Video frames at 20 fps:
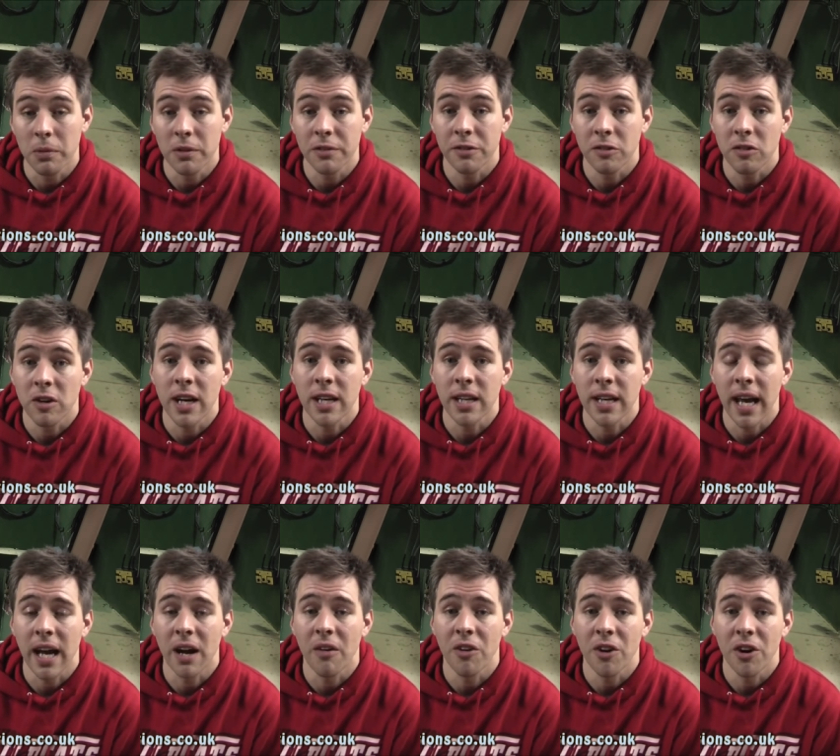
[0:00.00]
But for right
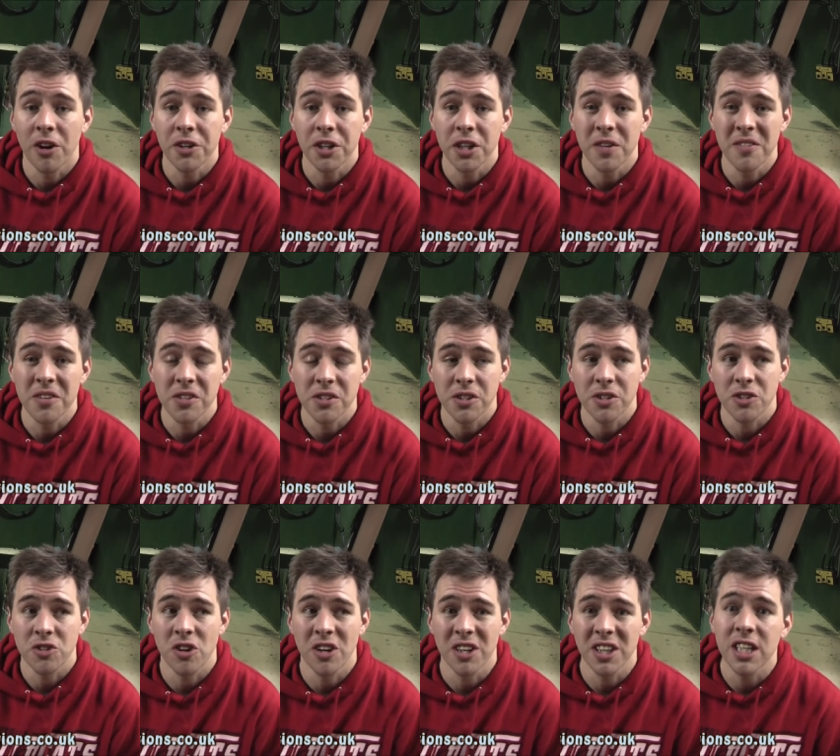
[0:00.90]
now, the idea is to
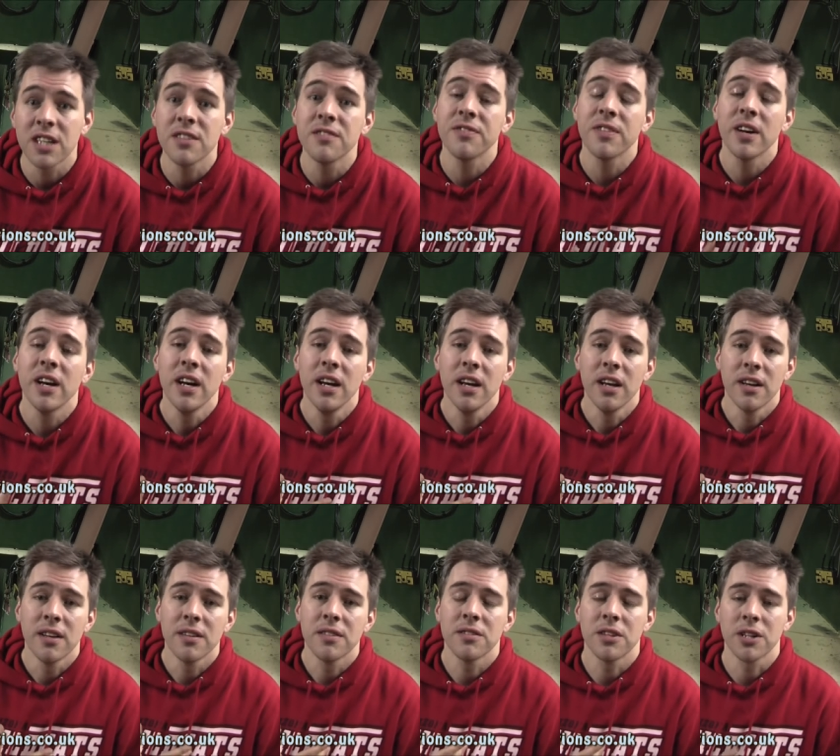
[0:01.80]
try and give
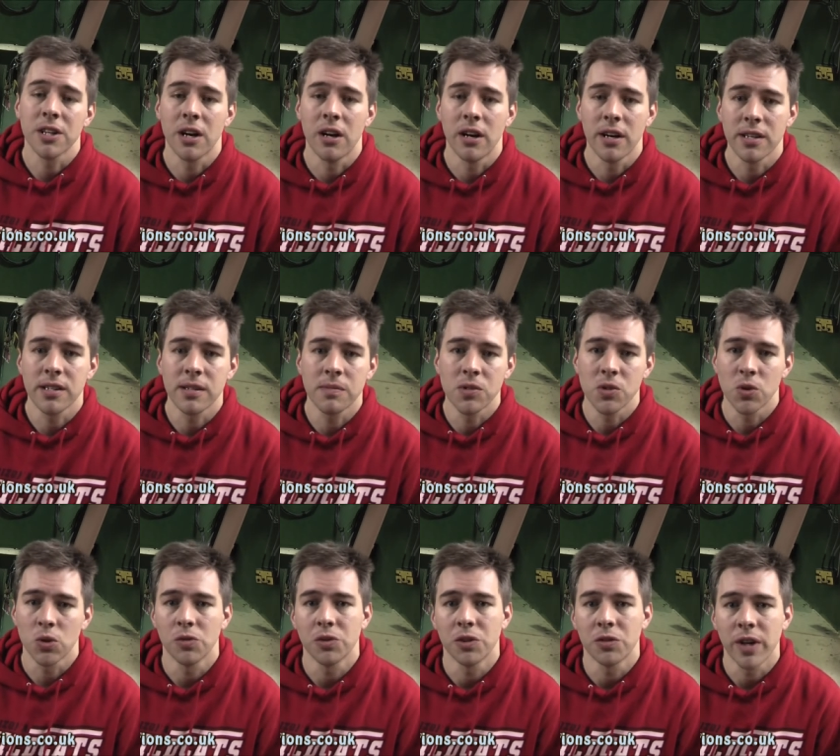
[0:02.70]
the guys some
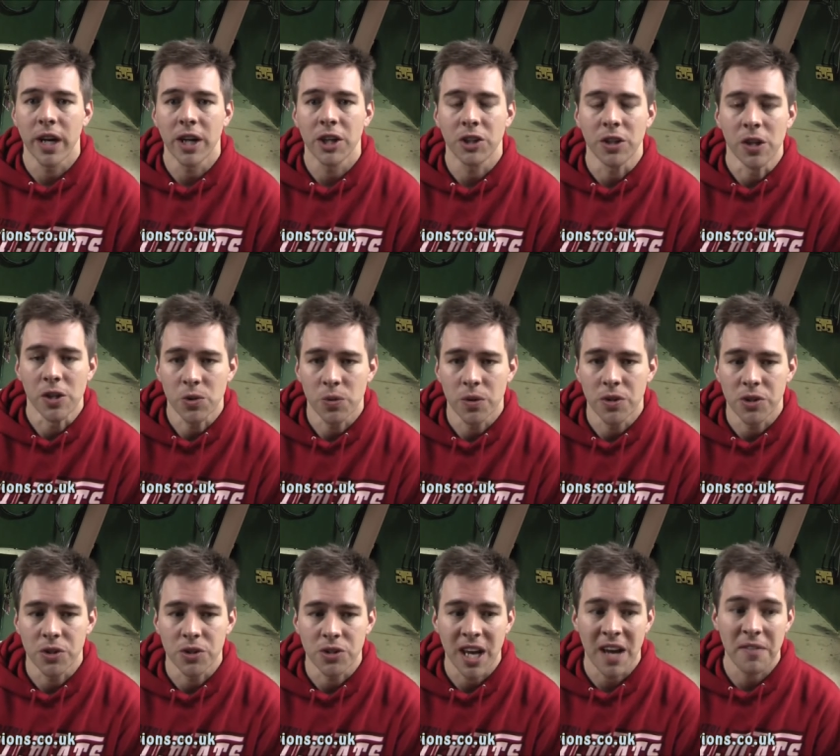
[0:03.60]
sort of direction. It's
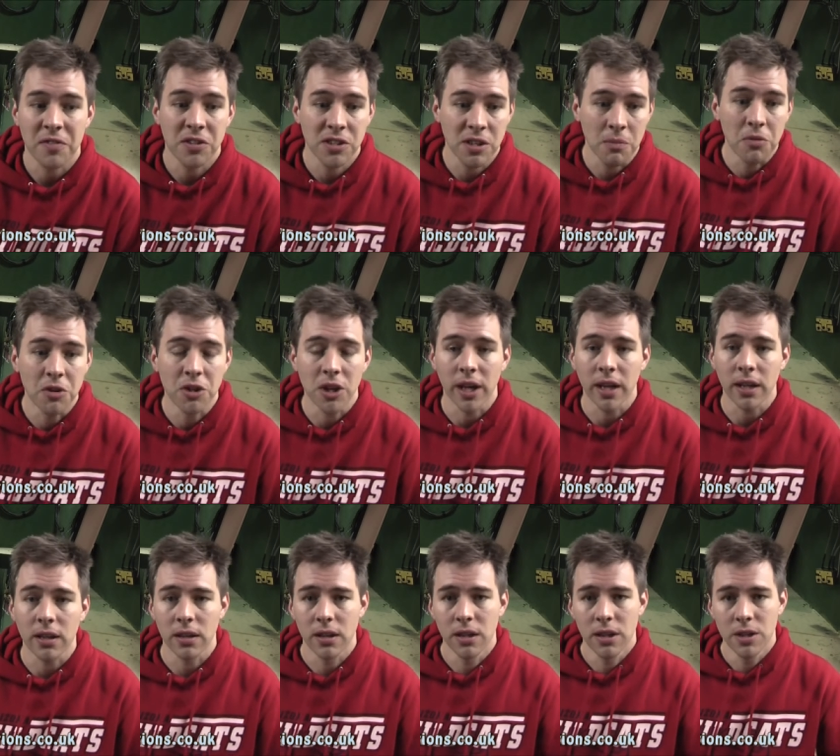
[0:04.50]
always good to have
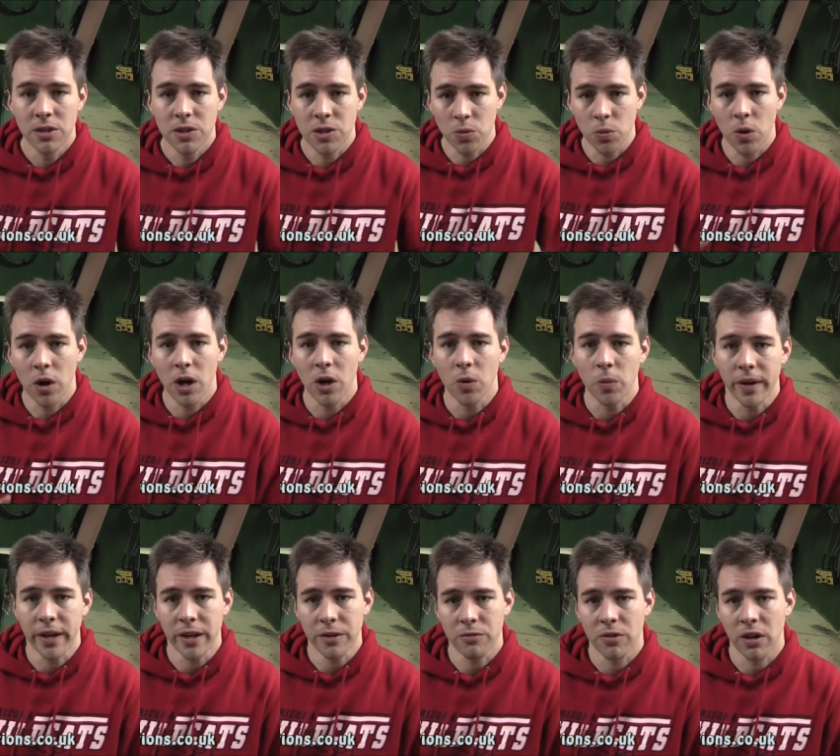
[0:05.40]
something to work
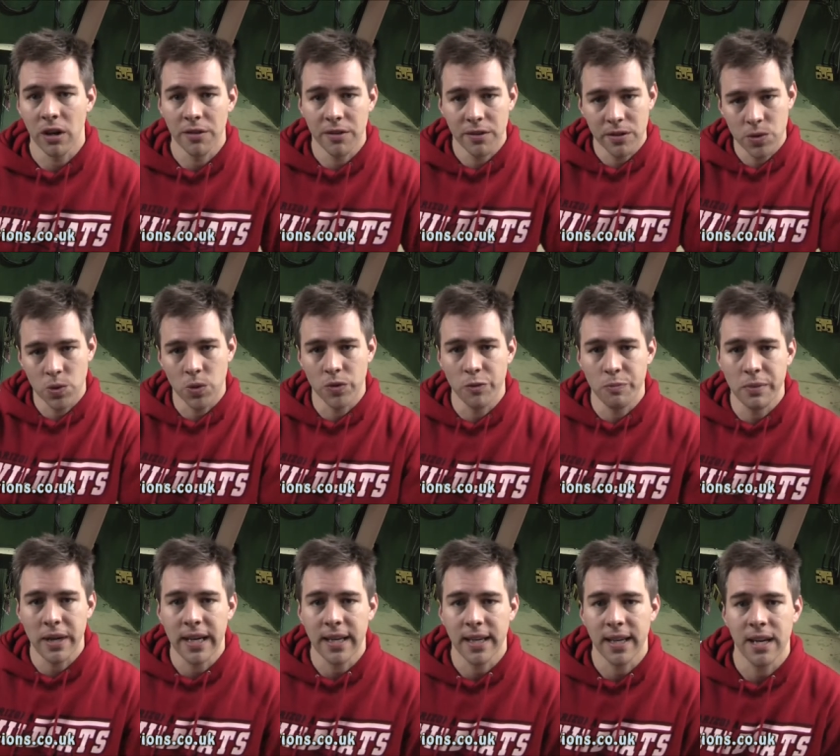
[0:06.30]
with rather than sort of a
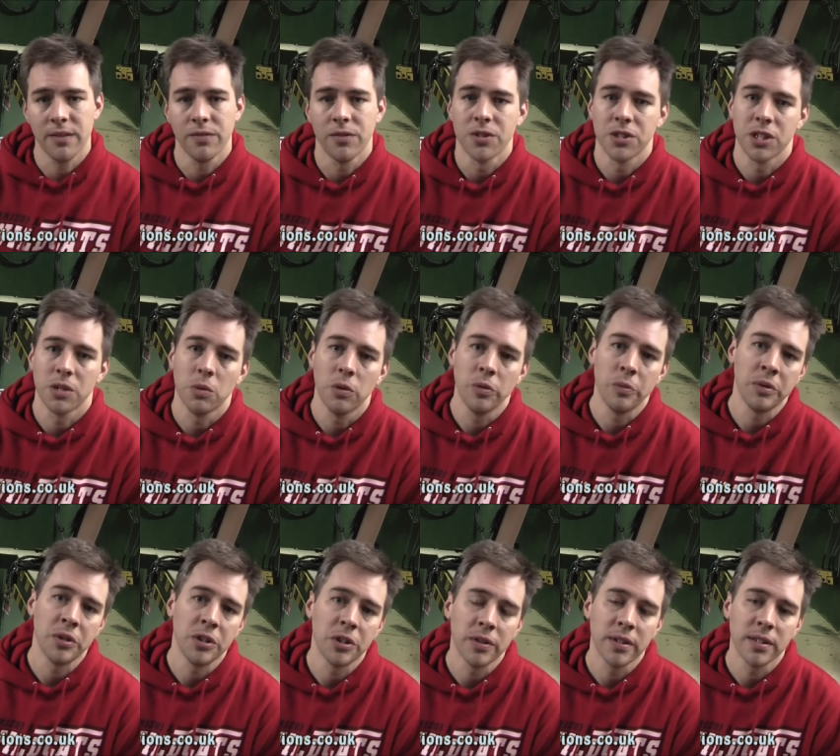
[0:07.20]
blank canvas. So what we've
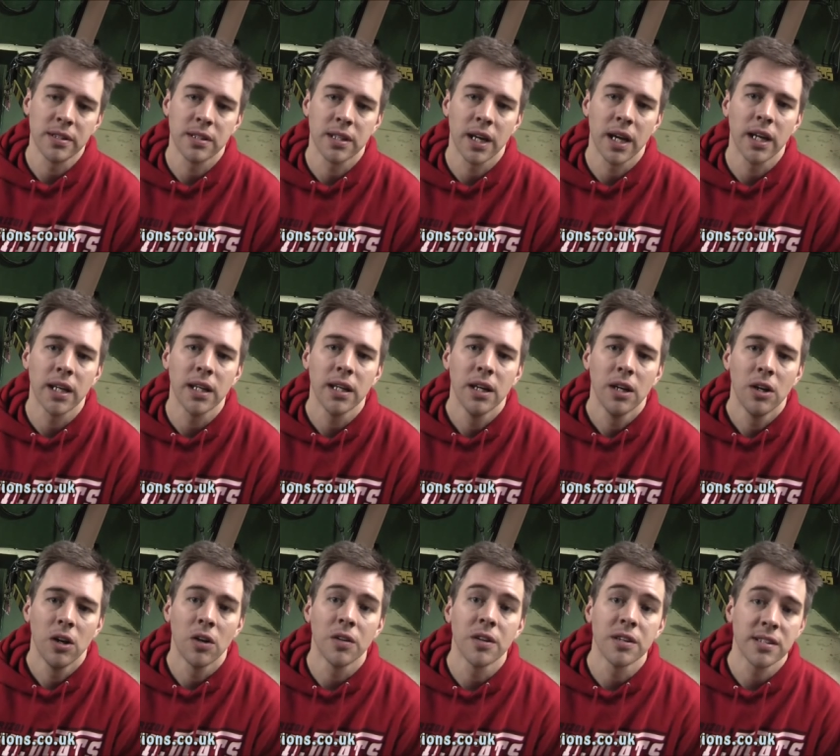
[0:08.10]
been doing today
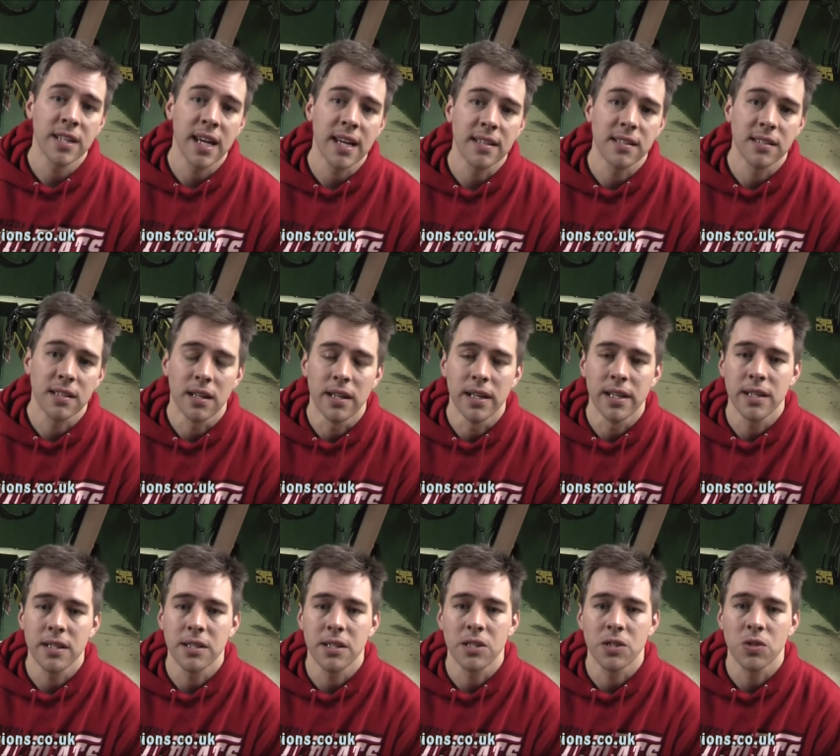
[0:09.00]
on the set
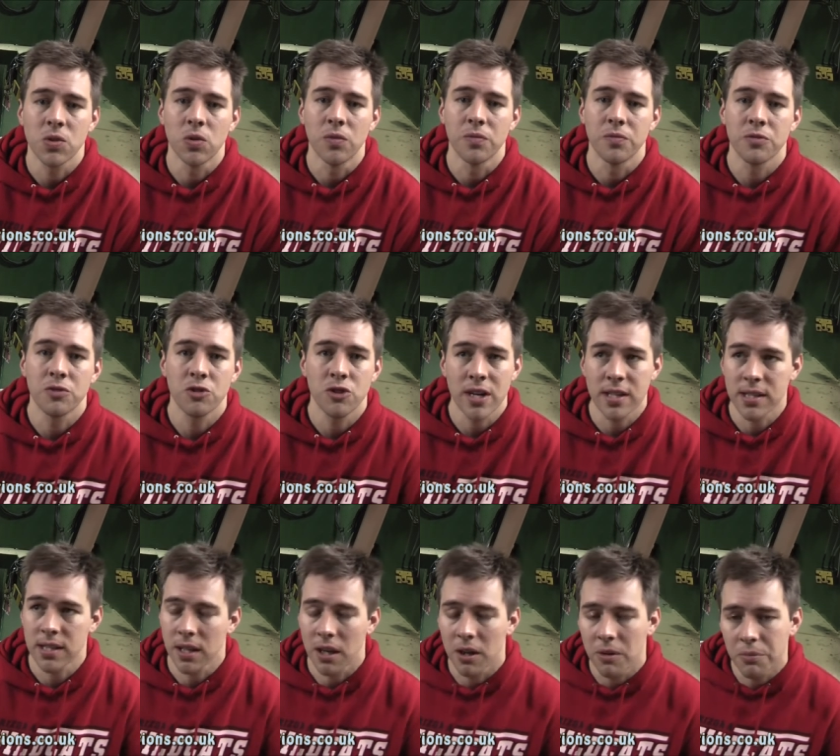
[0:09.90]
side is just sort of
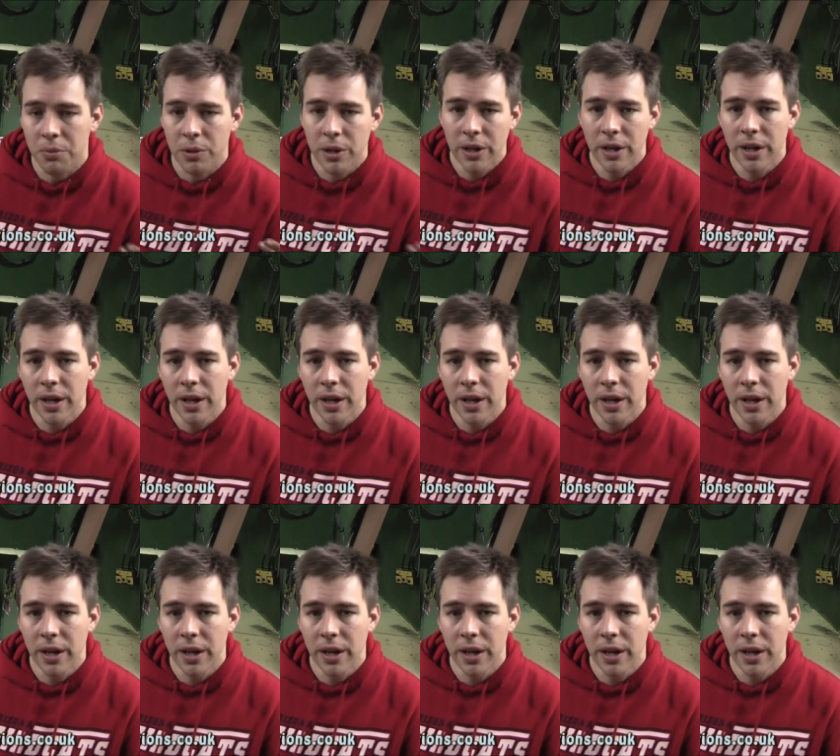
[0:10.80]
dressing up